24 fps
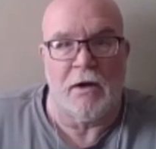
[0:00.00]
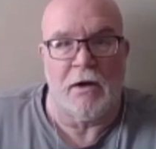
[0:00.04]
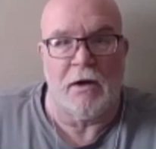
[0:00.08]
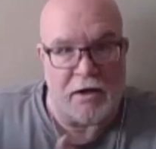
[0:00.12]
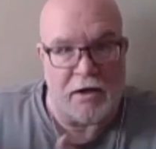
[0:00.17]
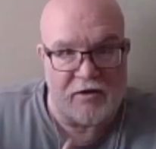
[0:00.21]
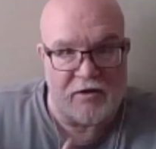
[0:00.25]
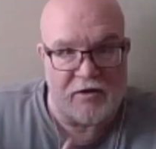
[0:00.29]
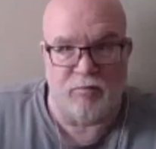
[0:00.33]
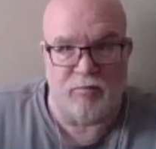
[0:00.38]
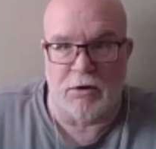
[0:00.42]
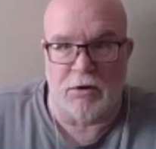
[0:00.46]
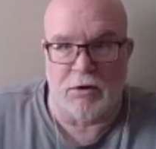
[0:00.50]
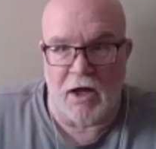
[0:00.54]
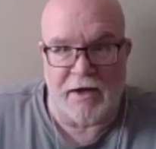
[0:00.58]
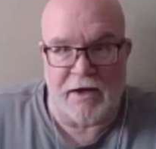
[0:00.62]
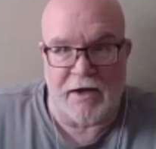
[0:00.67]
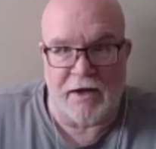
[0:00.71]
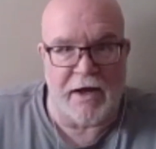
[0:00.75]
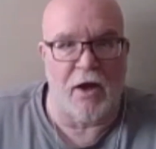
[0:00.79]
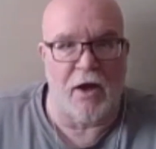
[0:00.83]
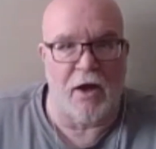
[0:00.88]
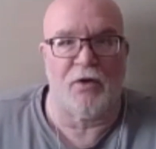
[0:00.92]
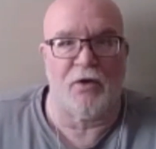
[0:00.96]
Is blood
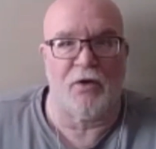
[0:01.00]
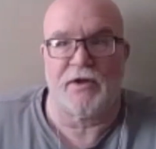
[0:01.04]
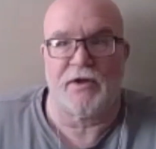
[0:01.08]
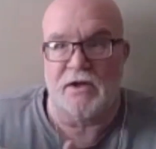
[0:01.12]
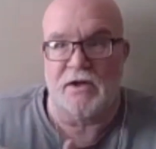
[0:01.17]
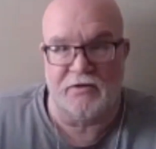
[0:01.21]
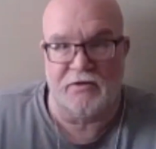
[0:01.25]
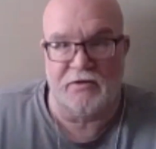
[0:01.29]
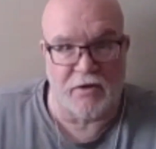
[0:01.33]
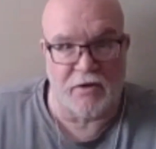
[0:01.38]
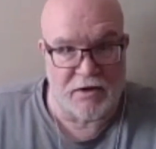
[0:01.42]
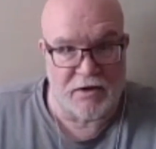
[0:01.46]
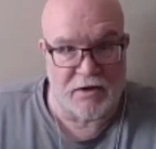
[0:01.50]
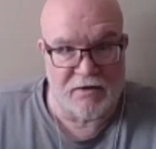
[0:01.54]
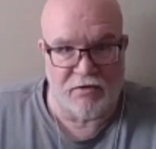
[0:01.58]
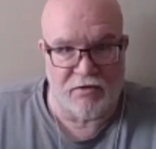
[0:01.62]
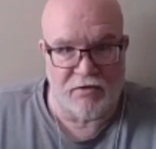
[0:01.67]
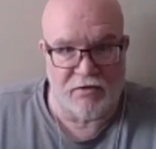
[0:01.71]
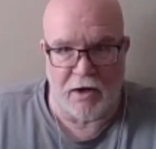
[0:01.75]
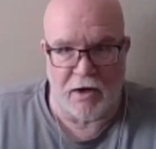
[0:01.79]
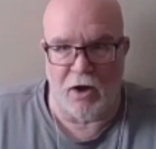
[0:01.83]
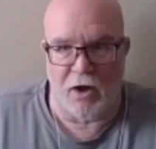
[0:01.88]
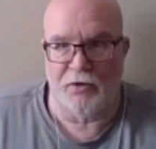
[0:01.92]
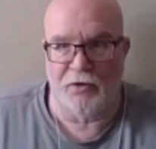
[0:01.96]
healthy? Is the
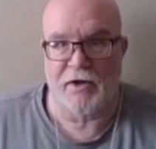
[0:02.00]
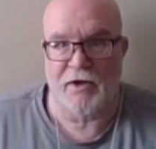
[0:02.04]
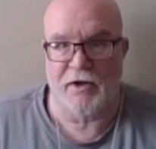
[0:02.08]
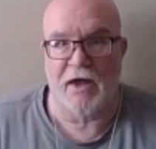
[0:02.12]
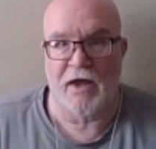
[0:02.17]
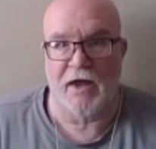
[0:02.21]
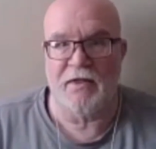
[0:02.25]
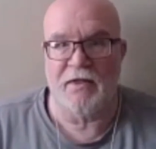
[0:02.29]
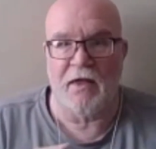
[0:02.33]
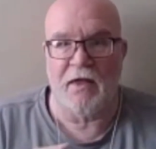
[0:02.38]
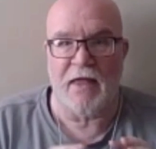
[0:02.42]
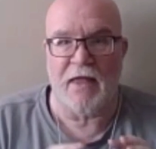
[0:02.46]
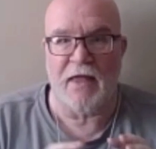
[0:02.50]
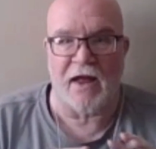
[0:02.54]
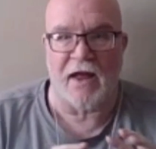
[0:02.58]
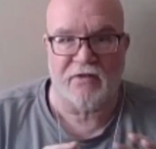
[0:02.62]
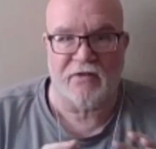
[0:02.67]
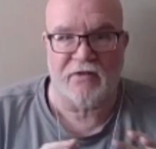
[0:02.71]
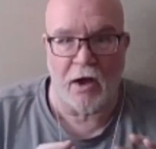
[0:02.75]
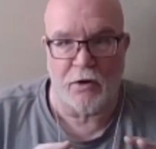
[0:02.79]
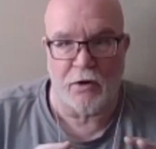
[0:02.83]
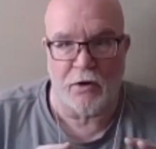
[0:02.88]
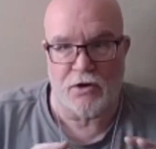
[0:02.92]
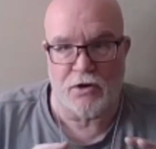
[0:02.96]
liver healthy? And then that's
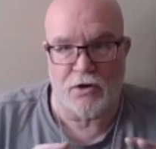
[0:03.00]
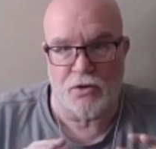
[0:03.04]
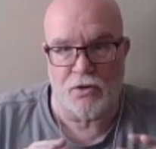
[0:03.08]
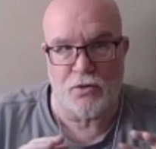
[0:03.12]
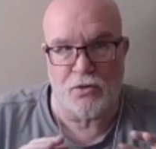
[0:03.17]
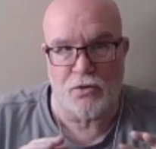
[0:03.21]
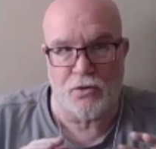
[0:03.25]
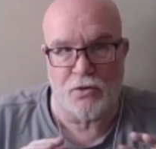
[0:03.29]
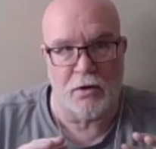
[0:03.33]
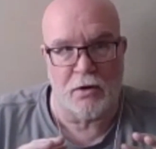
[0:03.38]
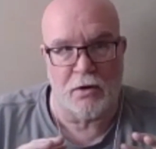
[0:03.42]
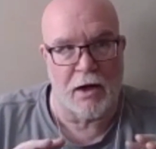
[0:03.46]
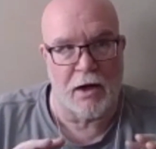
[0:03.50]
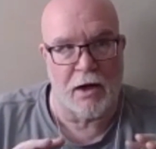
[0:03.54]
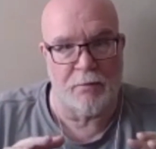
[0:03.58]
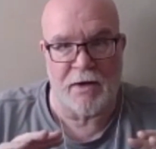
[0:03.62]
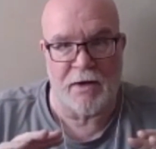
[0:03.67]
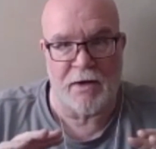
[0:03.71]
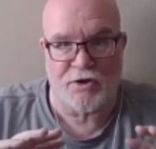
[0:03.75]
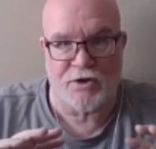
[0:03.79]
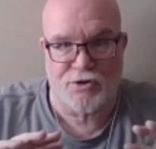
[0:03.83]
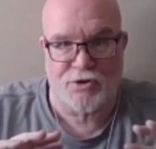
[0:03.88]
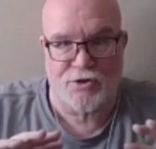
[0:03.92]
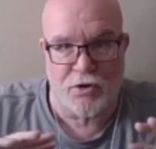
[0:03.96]
how you
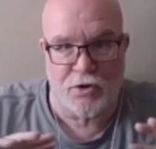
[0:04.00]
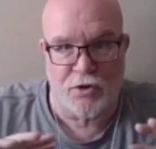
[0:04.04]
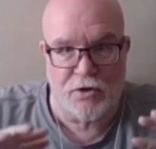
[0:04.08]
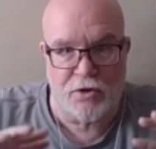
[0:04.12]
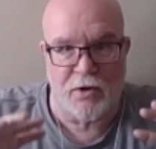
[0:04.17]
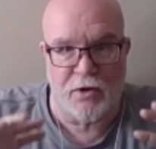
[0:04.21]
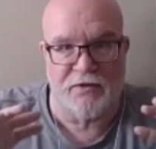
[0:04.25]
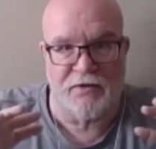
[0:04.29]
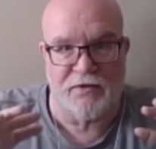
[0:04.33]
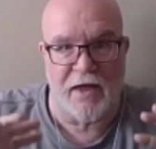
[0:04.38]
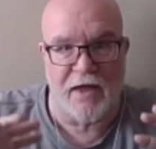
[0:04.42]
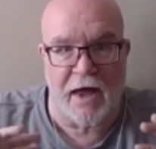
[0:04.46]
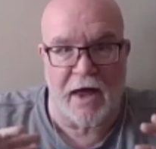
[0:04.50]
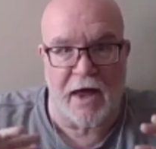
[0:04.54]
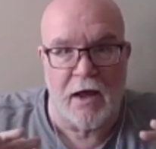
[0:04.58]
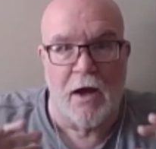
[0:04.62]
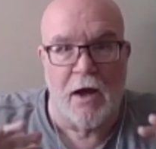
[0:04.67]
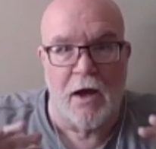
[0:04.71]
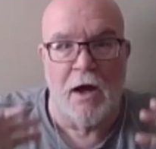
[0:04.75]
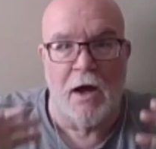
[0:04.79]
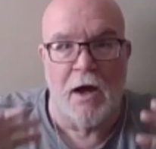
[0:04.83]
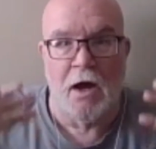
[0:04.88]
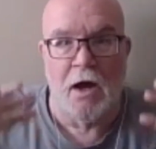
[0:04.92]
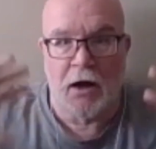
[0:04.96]
make sure you get that
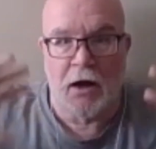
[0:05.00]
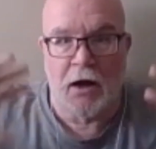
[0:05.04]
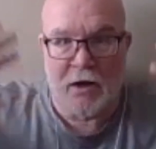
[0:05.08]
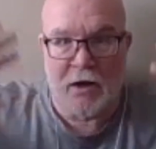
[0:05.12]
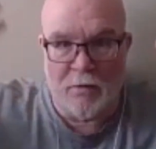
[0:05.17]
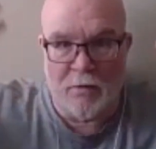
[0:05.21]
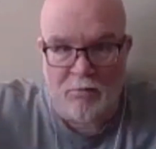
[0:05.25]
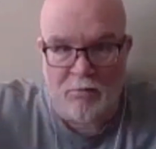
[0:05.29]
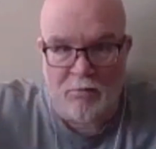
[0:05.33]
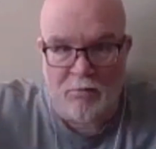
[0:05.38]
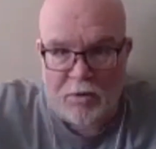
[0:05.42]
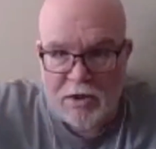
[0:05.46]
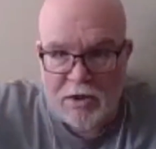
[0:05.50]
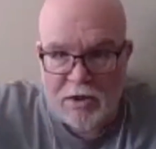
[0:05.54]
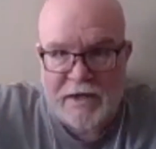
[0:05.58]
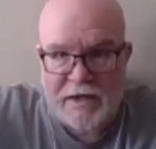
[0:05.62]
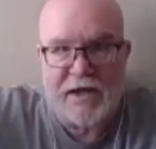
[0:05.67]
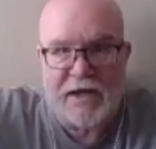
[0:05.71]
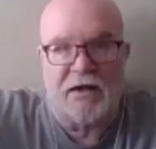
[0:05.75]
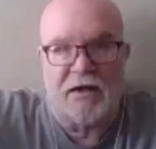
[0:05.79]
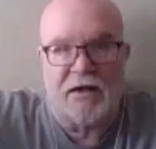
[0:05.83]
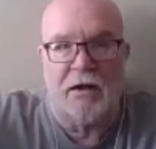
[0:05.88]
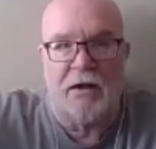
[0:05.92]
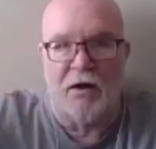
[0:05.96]

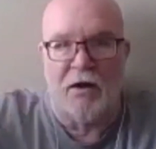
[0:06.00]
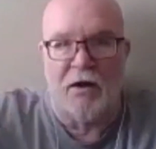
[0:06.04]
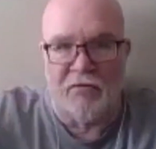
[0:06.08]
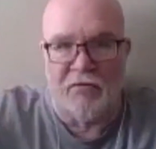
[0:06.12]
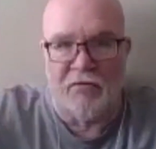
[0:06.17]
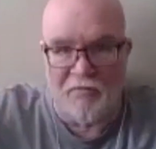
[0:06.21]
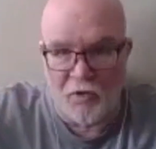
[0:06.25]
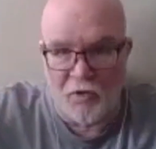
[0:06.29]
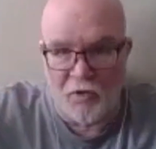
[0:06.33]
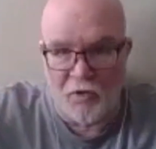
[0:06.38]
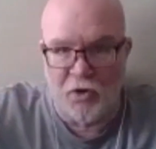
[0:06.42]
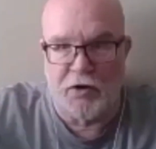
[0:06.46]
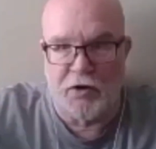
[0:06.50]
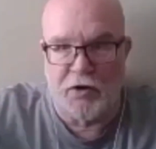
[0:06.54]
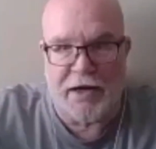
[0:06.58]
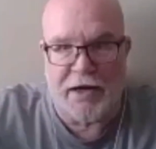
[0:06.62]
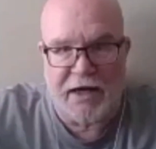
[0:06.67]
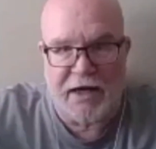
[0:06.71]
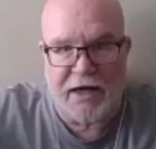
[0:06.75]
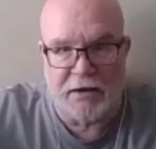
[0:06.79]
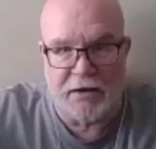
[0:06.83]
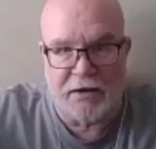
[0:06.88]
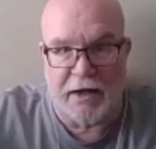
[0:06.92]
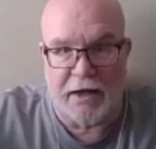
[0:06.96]
complete full
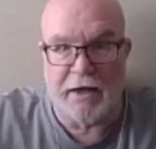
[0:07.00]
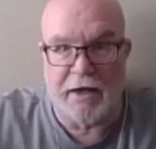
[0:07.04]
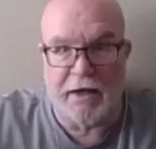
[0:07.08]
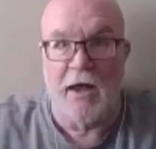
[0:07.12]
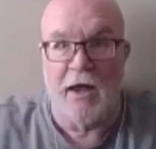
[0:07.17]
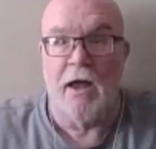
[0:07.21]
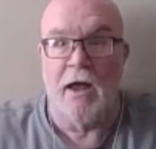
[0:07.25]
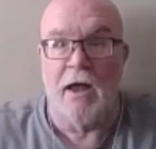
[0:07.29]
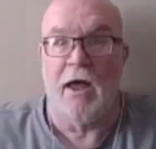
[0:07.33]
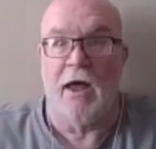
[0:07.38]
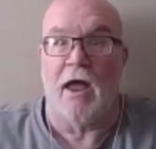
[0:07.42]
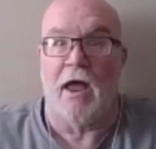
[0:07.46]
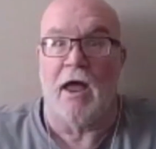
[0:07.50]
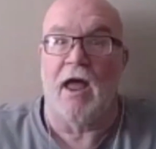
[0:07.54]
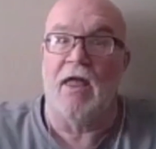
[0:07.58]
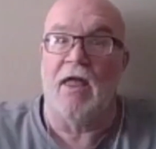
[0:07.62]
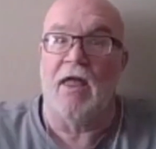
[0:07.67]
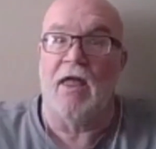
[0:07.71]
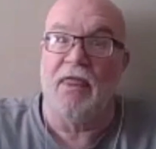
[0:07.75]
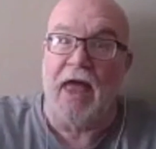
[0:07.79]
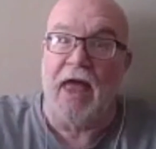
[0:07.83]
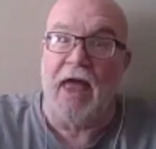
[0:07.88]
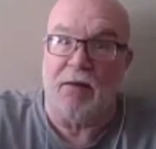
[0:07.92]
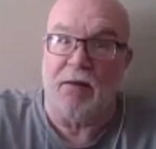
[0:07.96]
healing,
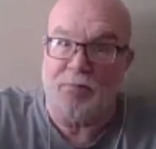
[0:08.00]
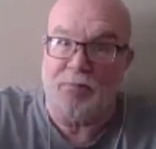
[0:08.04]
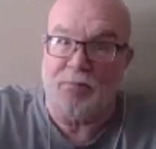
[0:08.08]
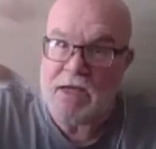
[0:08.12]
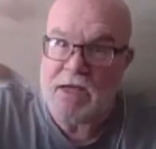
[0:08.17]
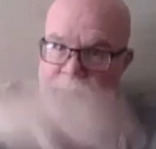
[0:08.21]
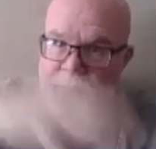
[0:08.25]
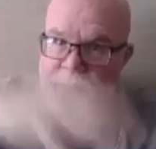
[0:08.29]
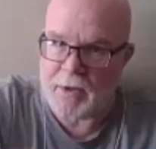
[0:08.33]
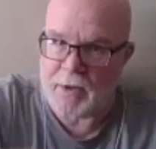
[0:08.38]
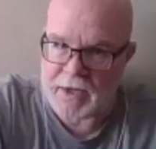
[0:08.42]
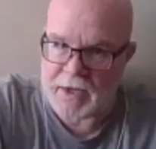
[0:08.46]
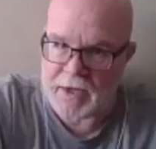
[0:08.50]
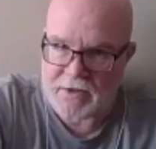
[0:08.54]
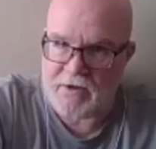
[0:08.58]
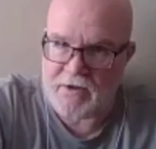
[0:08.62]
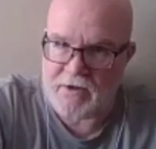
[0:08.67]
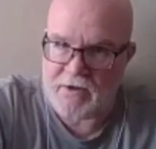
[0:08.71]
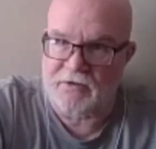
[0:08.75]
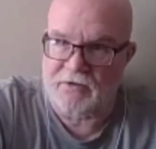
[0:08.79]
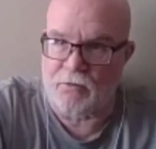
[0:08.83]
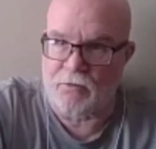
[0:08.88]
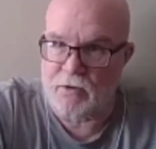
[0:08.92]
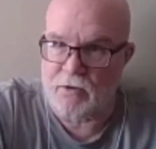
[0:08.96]
and that B pain
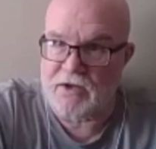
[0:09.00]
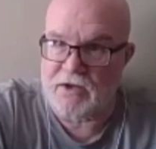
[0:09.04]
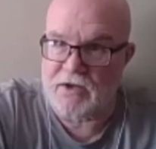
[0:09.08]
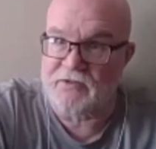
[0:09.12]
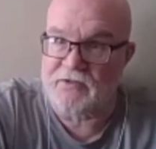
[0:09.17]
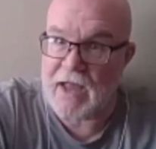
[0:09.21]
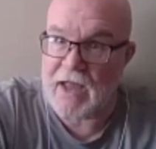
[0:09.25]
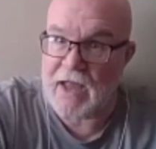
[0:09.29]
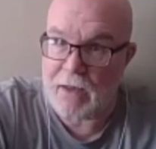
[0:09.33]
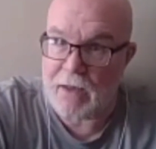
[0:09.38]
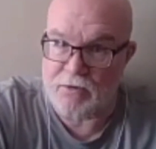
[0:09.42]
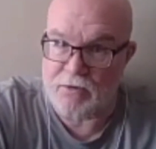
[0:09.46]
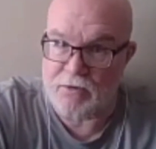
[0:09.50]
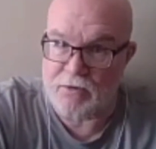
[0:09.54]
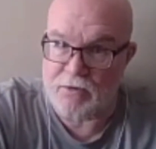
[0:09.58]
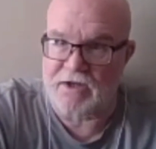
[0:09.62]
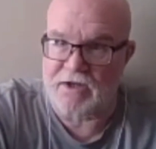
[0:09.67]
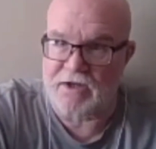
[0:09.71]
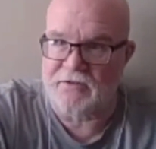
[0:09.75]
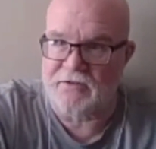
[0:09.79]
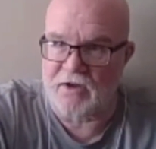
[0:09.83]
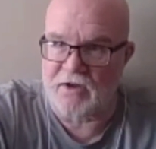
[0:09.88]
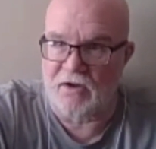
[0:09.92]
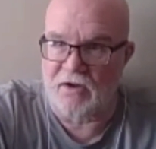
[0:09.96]
doesn't reestablish
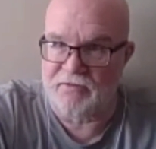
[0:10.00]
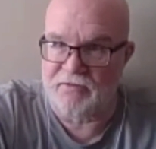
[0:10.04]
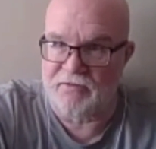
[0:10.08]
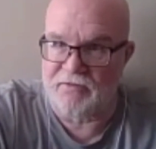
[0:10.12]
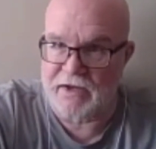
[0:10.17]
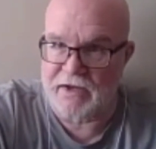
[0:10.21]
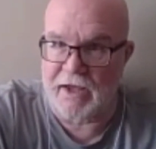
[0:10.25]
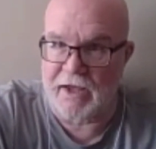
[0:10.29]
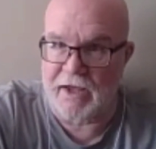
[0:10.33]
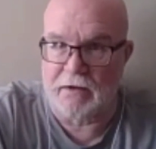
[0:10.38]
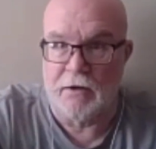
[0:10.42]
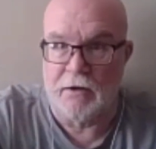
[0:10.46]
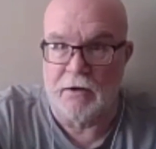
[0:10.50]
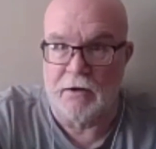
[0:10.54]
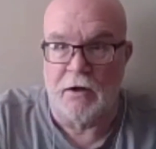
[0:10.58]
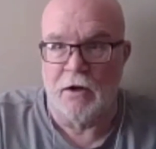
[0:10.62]
itself again.